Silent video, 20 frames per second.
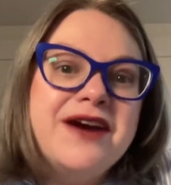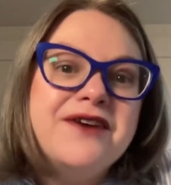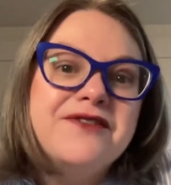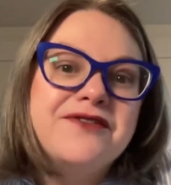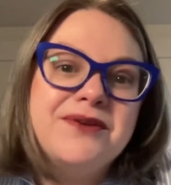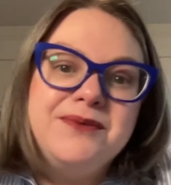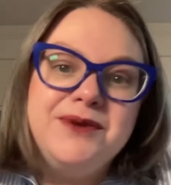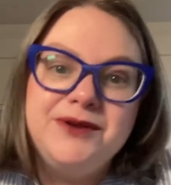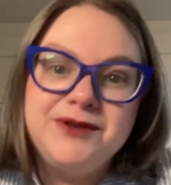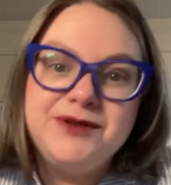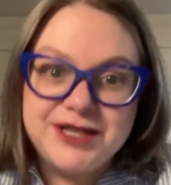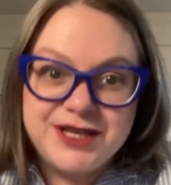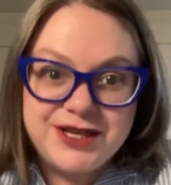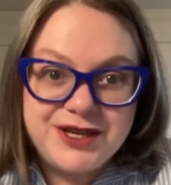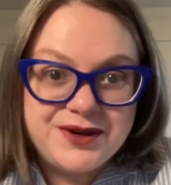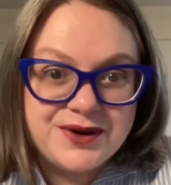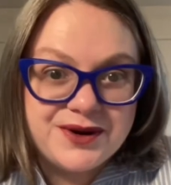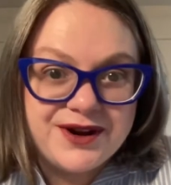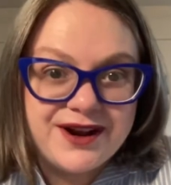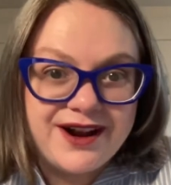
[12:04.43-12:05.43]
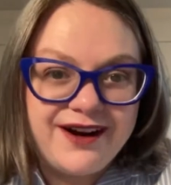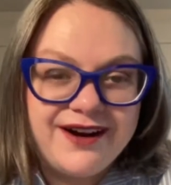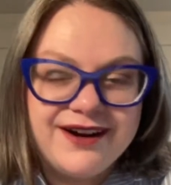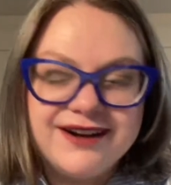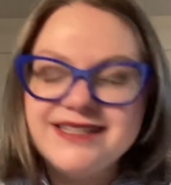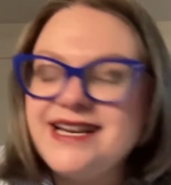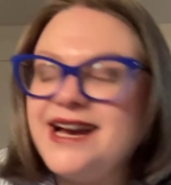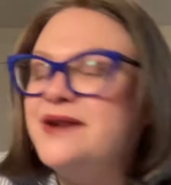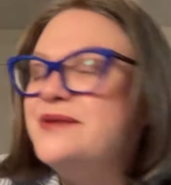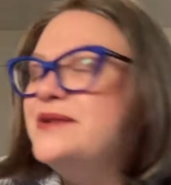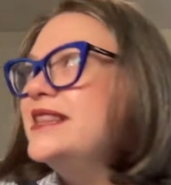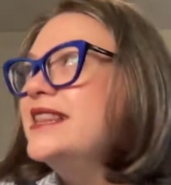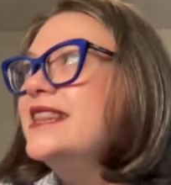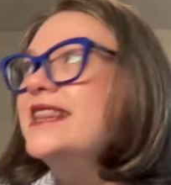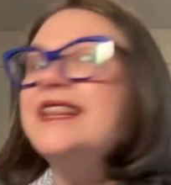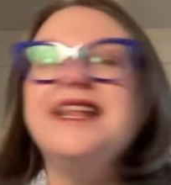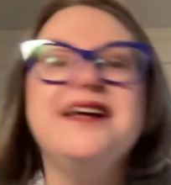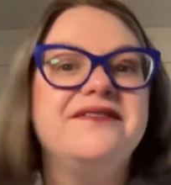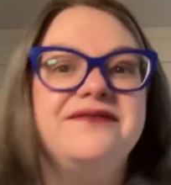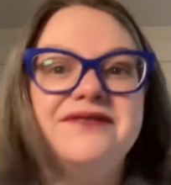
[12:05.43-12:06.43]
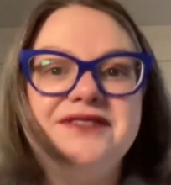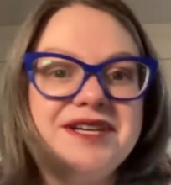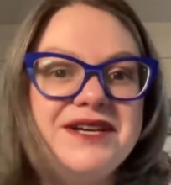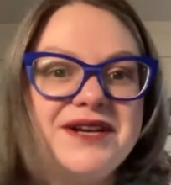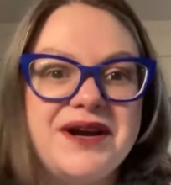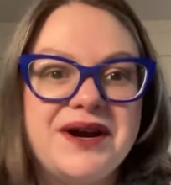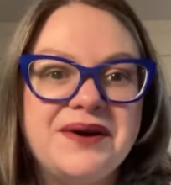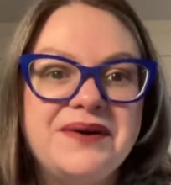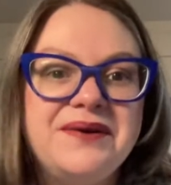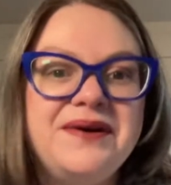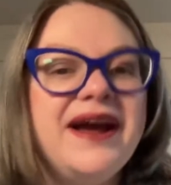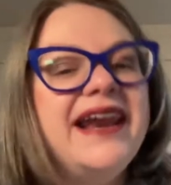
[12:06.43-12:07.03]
from using your cards, I would love to know.